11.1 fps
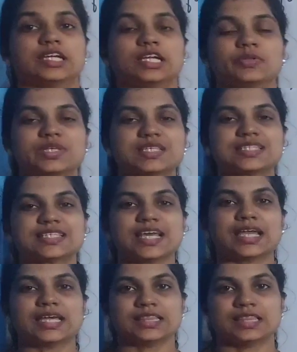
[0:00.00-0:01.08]
Now the
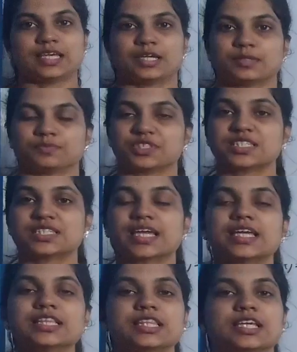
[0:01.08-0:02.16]
second
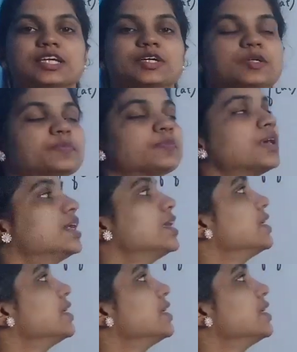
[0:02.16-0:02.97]
theorem